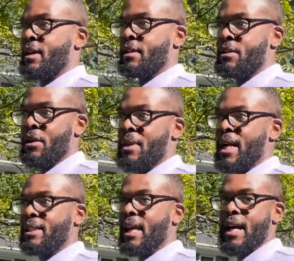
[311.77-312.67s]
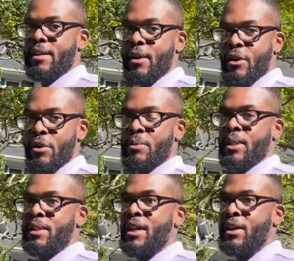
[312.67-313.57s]
nice size homes,
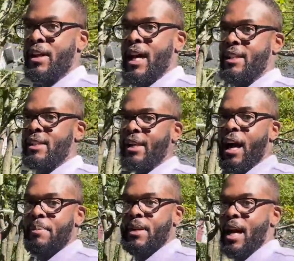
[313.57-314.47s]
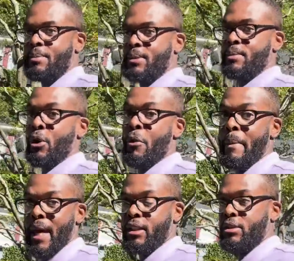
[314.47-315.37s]
near a lot of shopping options on
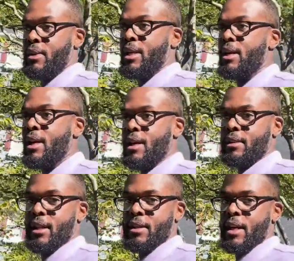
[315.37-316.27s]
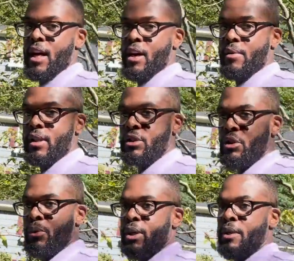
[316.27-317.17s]
Main Street, near the area
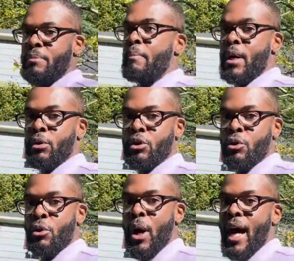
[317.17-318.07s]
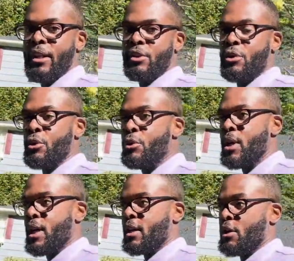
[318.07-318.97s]
junior and middle school, high school,
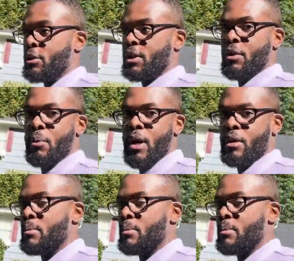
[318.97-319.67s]
close to the Wilder